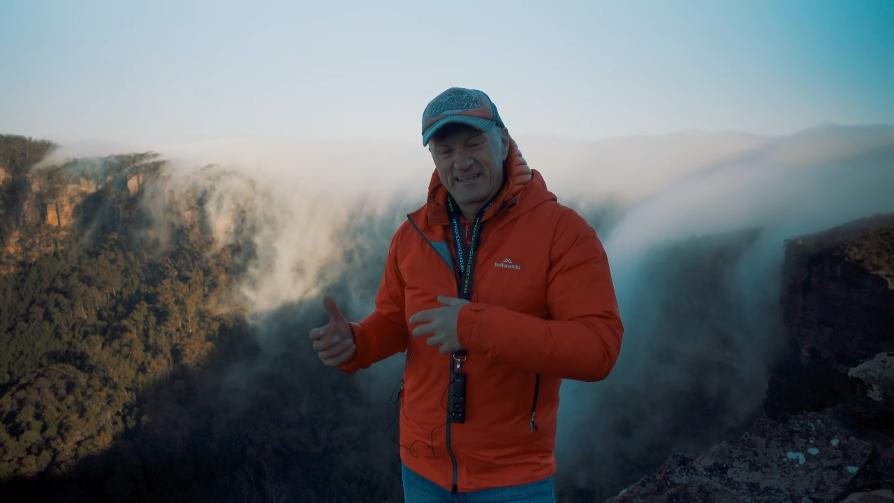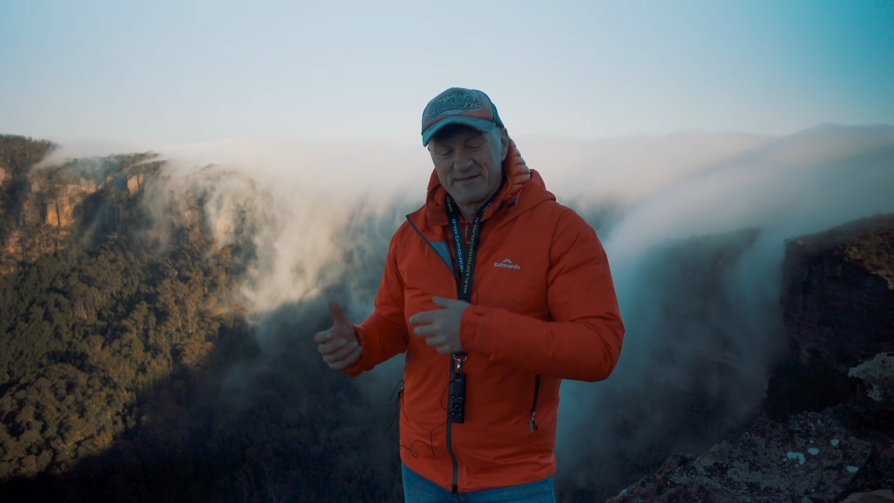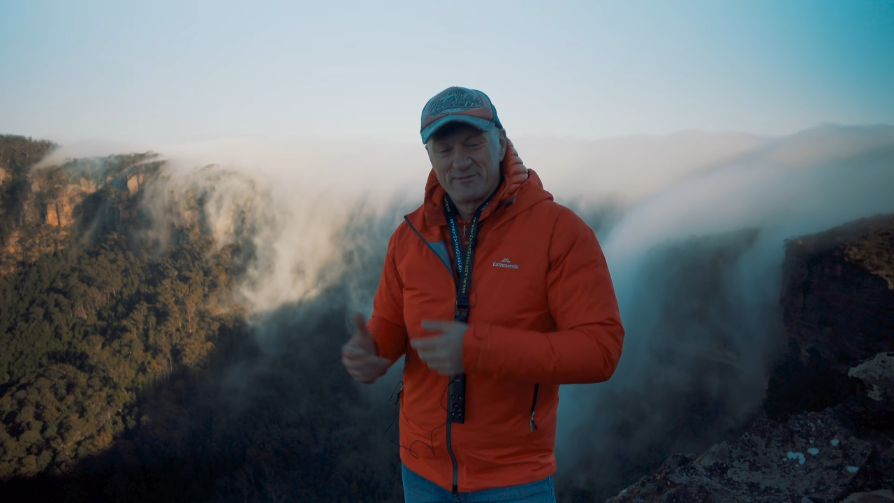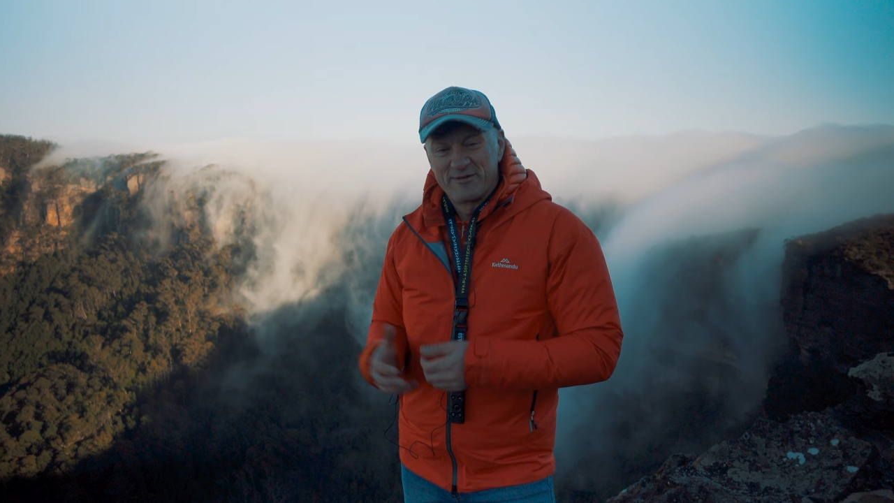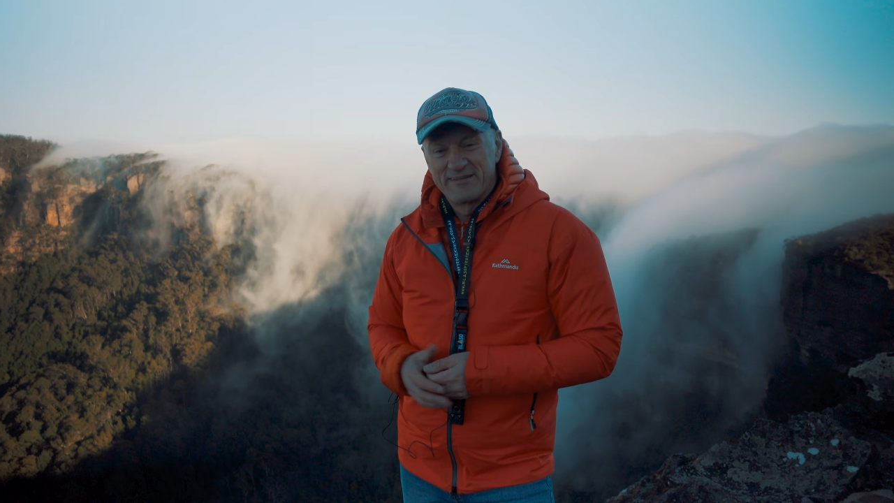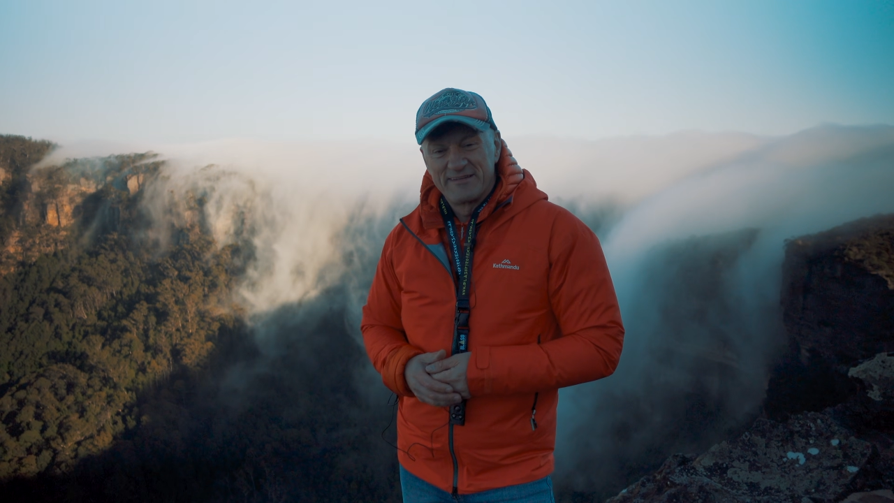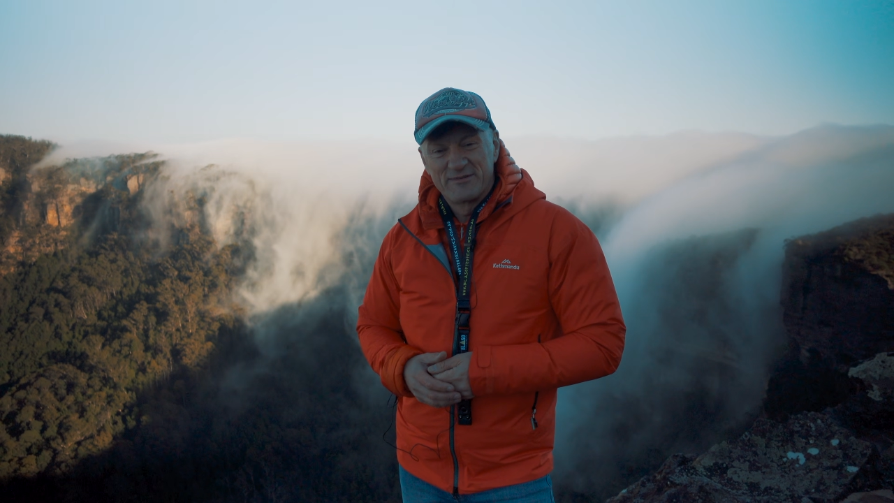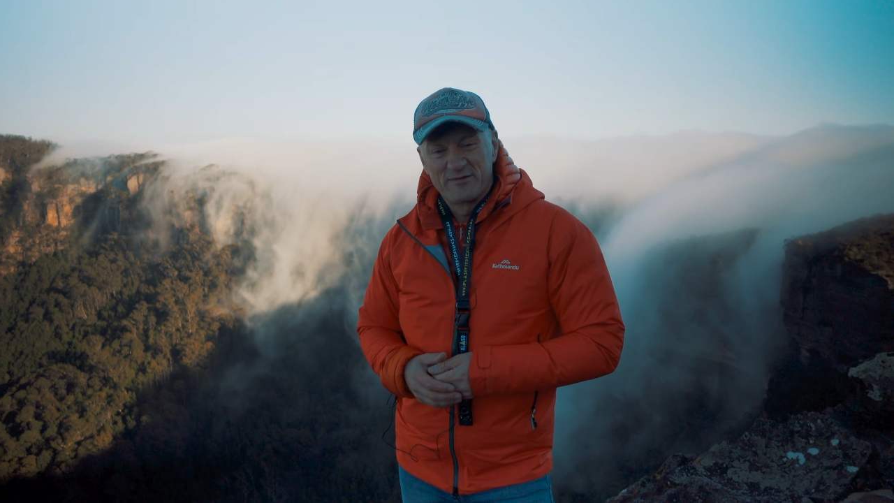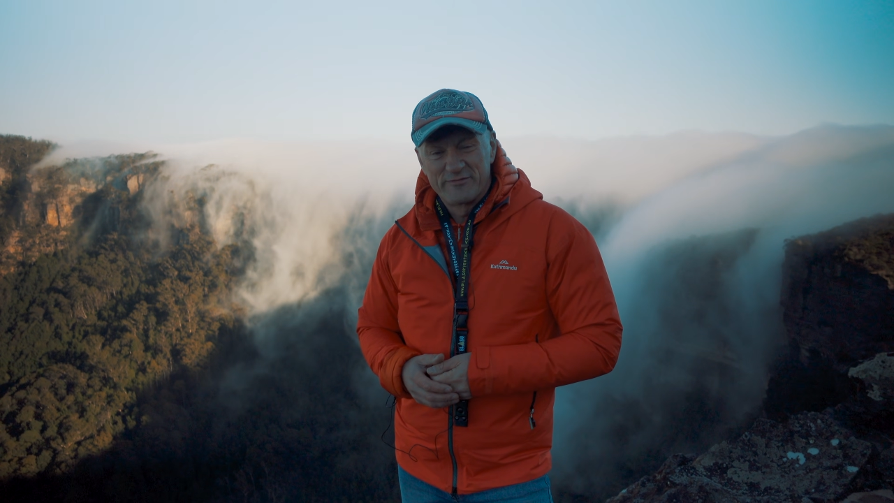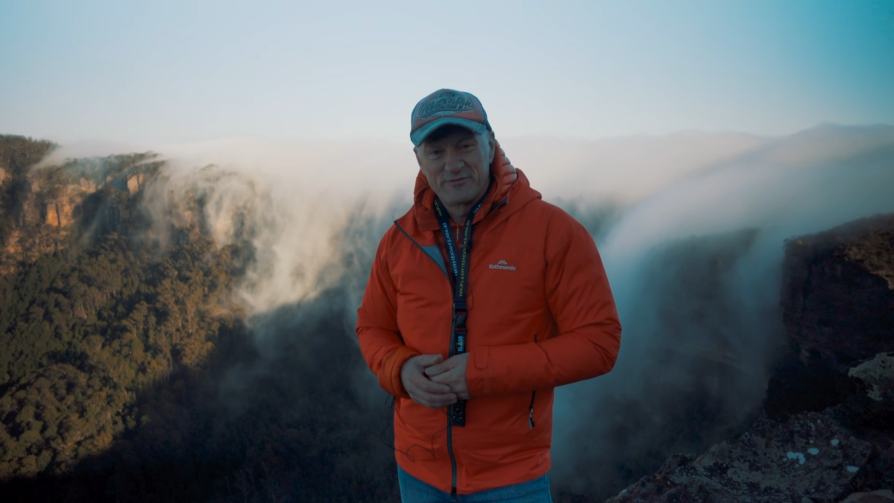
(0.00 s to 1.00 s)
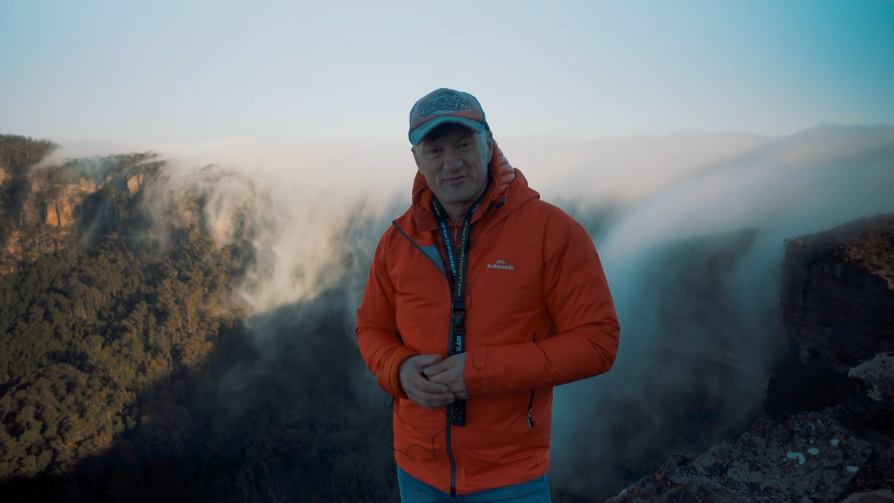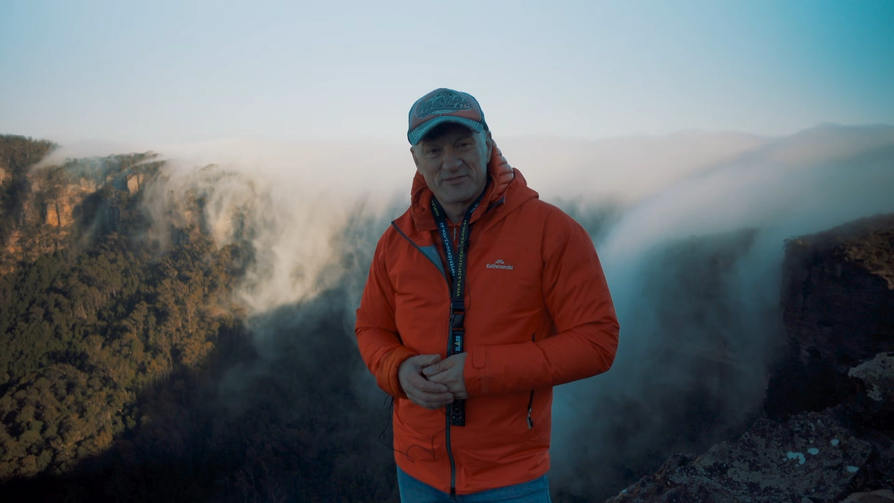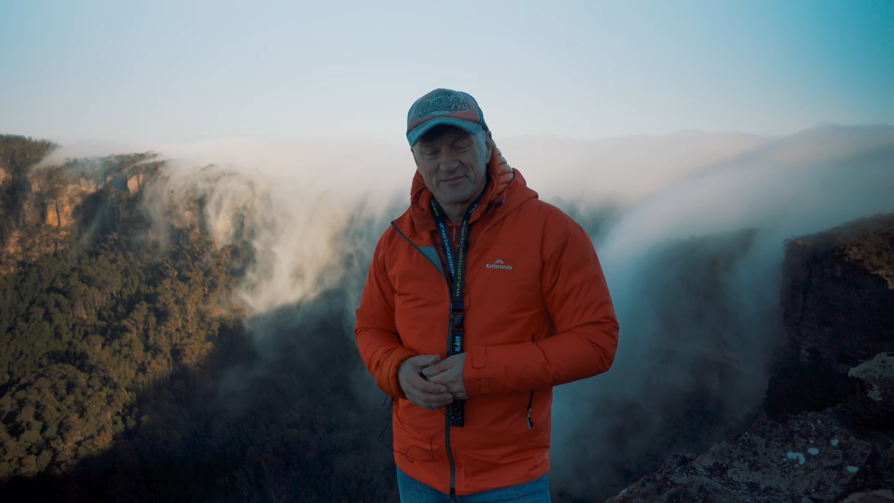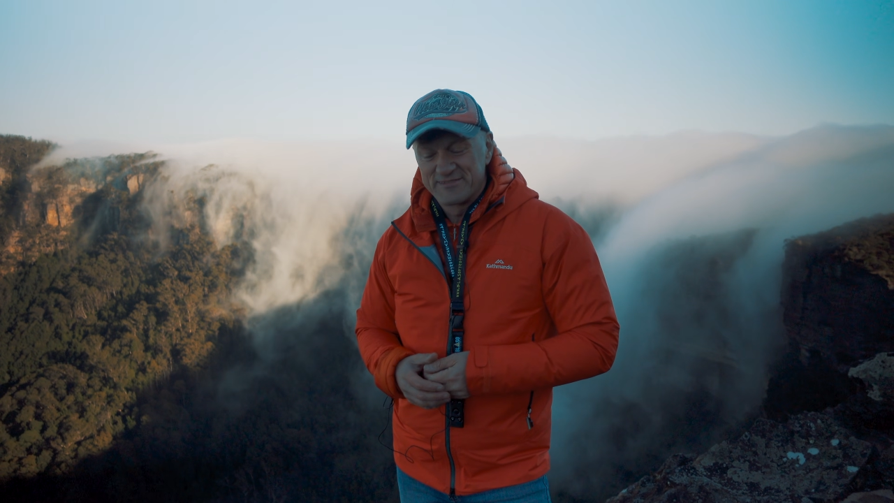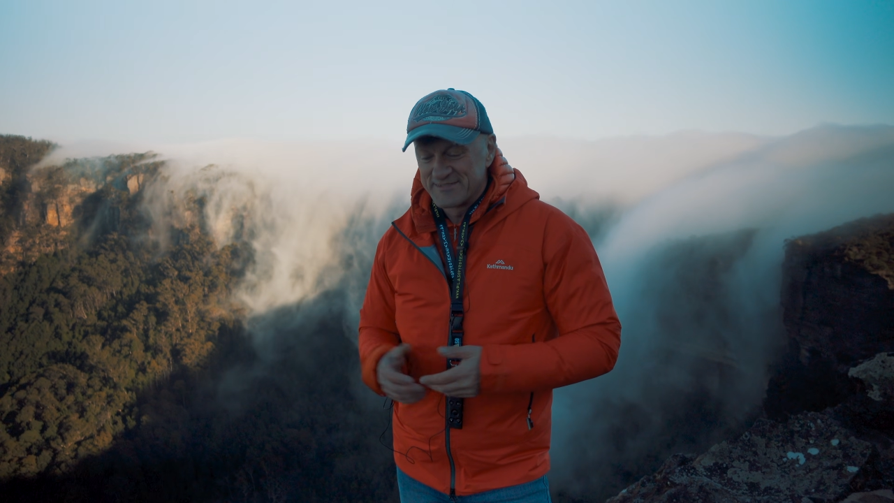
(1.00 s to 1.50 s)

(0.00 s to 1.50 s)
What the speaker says: came around here, got a few shots.